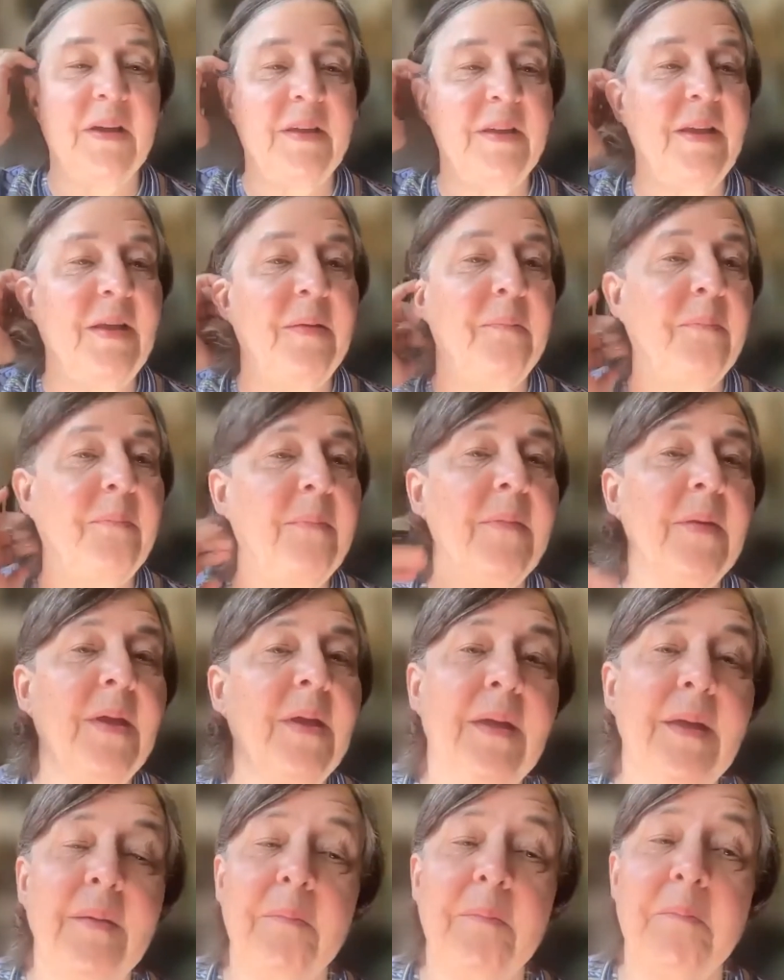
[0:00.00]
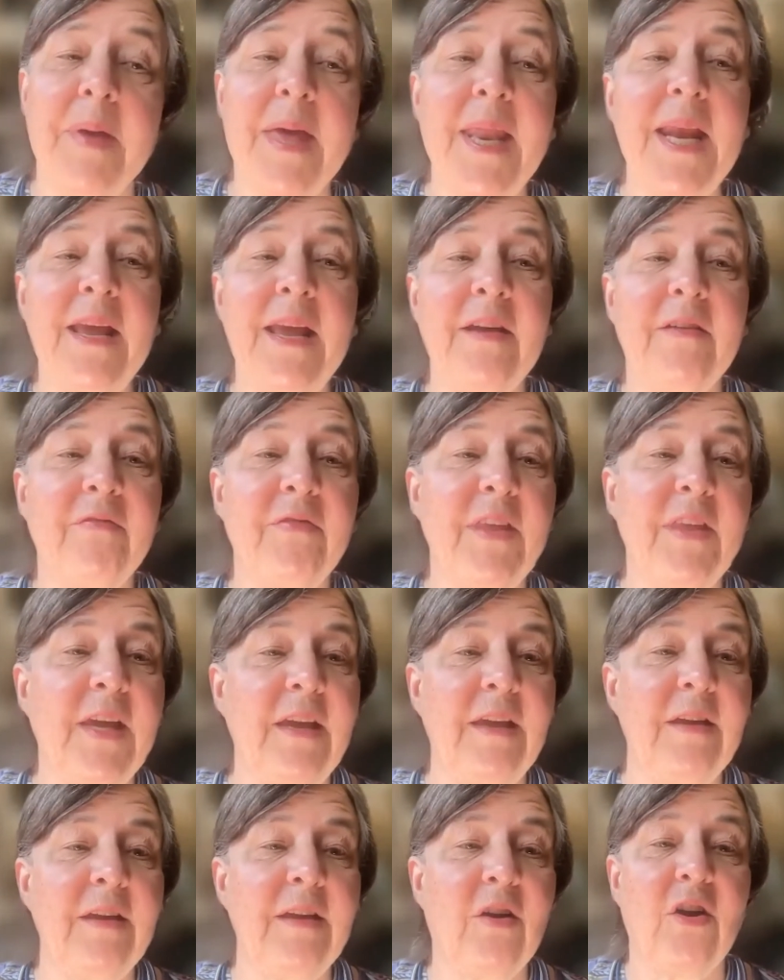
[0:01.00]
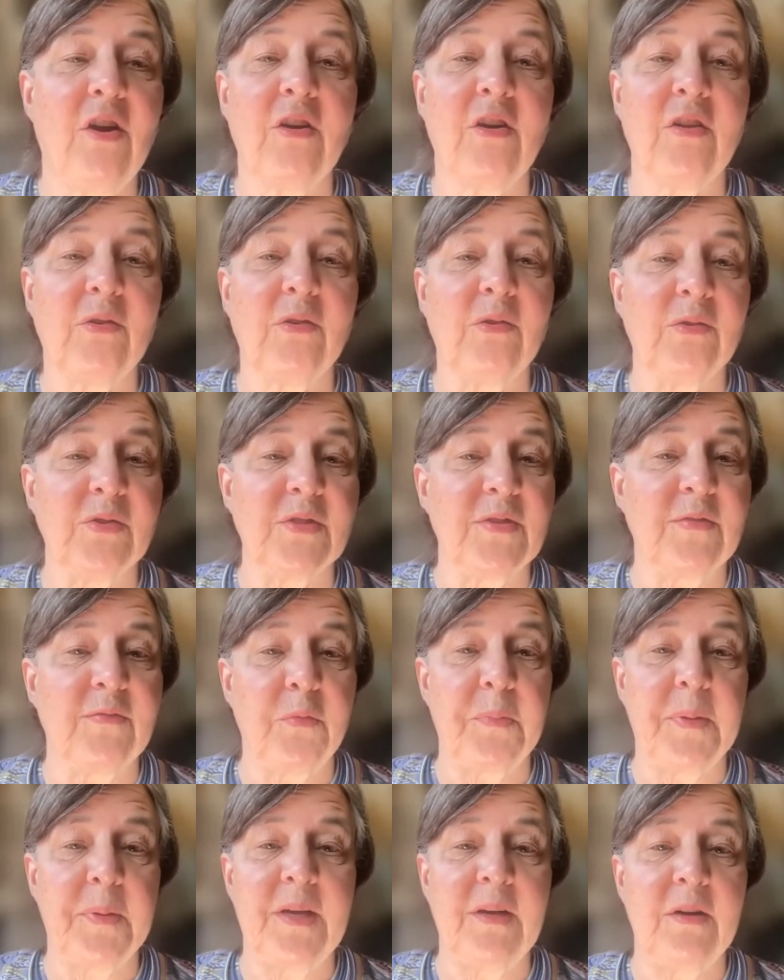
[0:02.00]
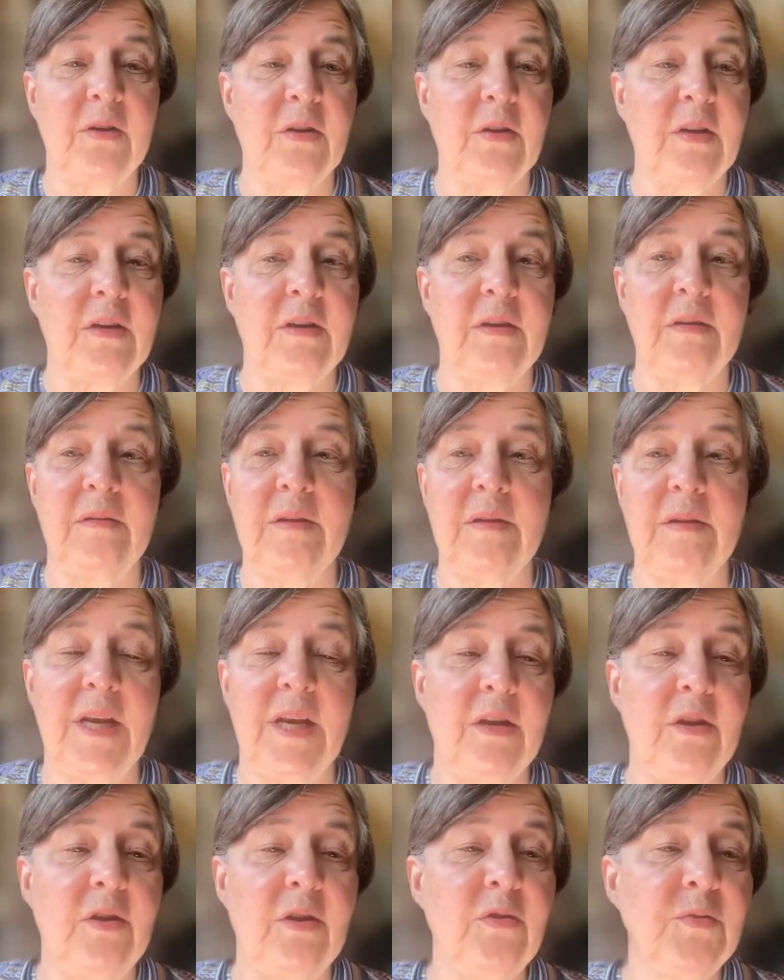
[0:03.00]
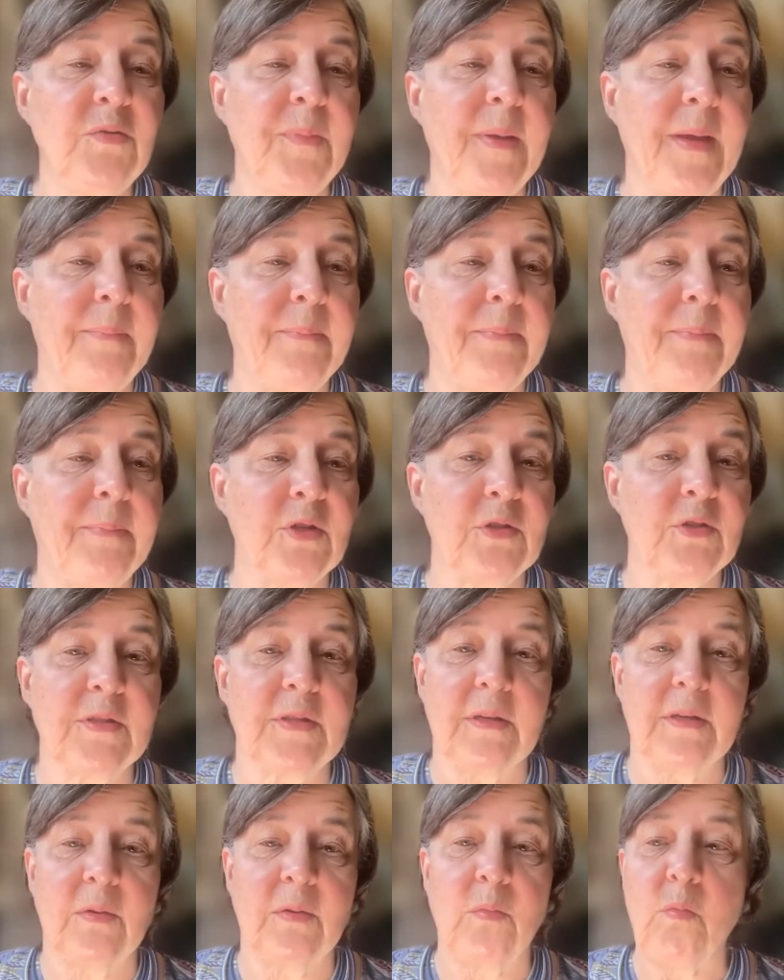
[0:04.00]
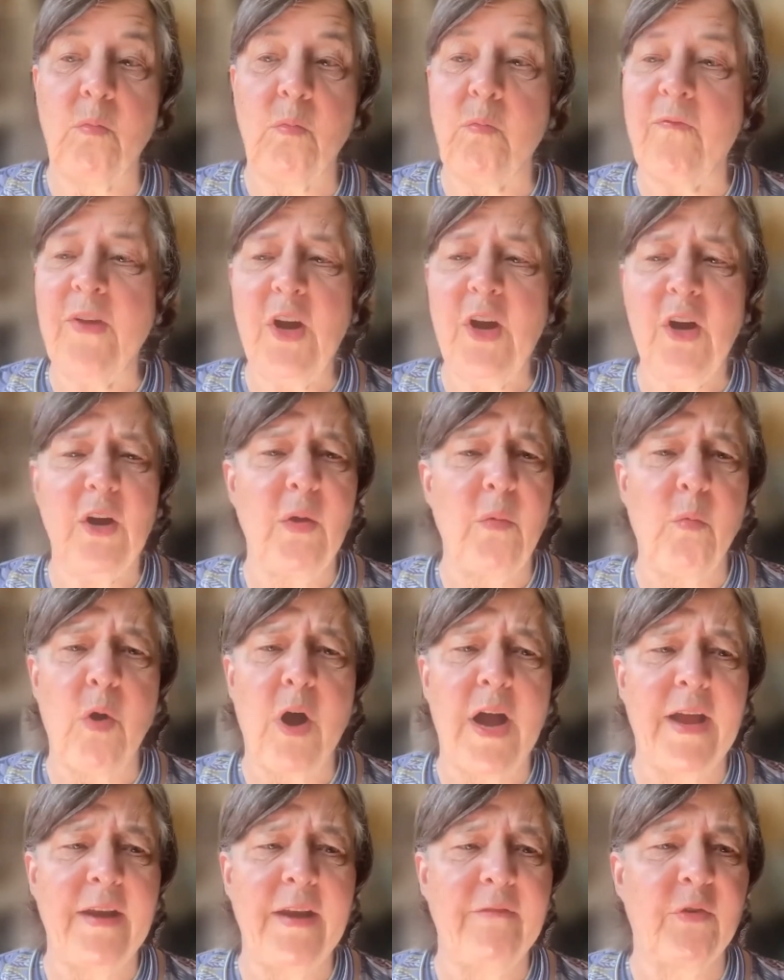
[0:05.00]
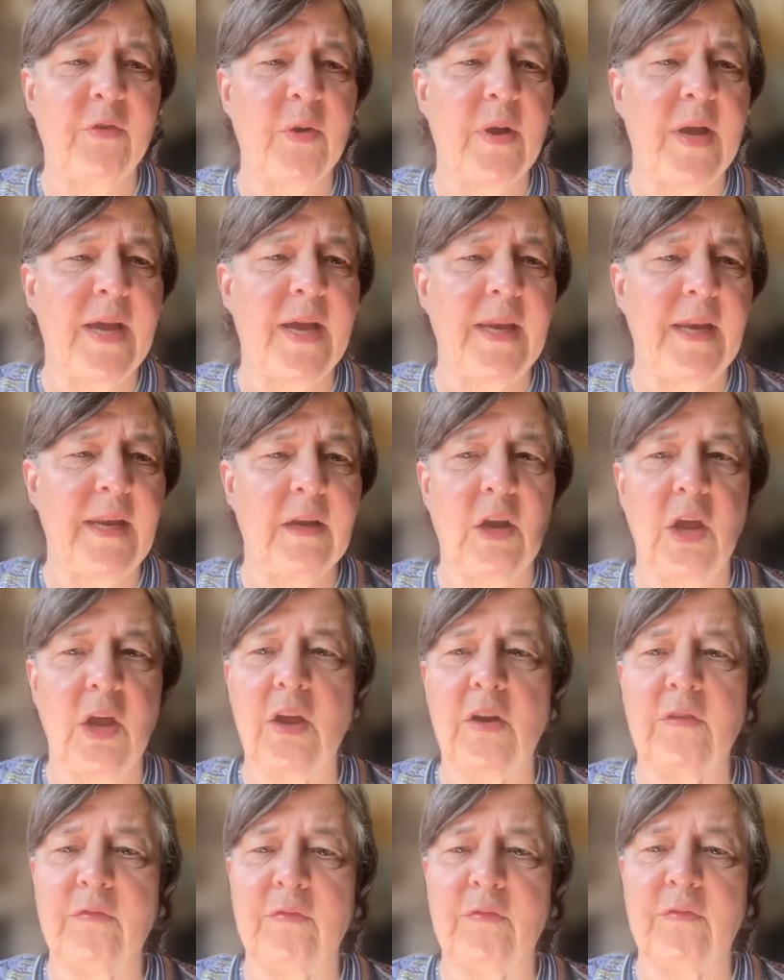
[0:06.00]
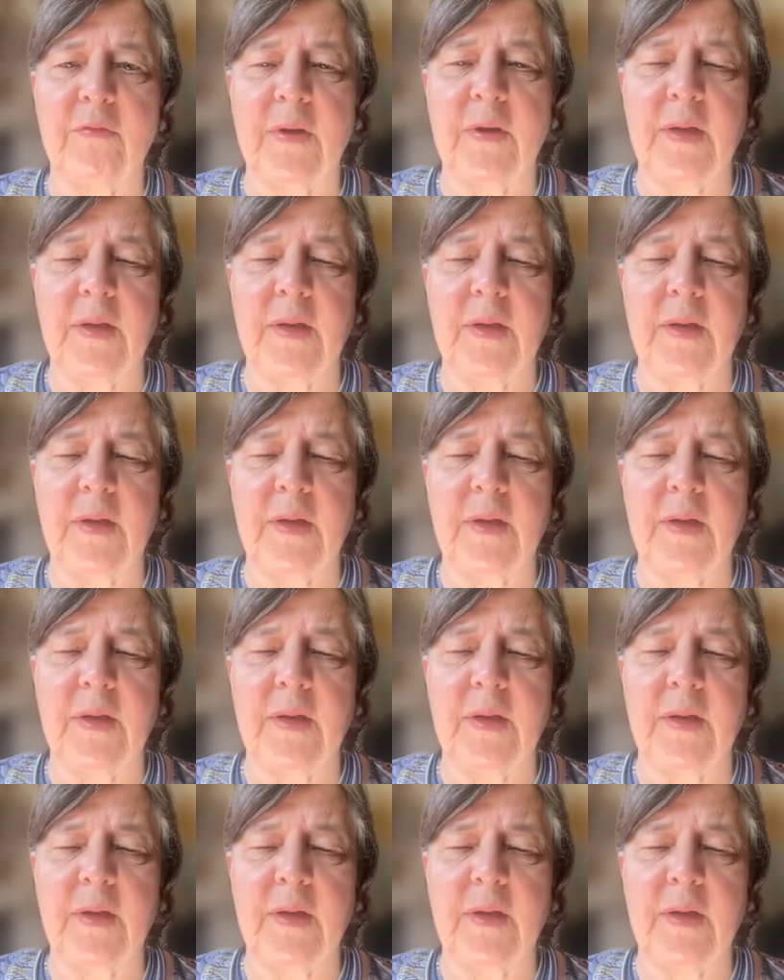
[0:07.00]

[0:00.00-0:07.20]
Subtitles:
And many of the articles have appeared in newspapers, a very wide variety, a lot of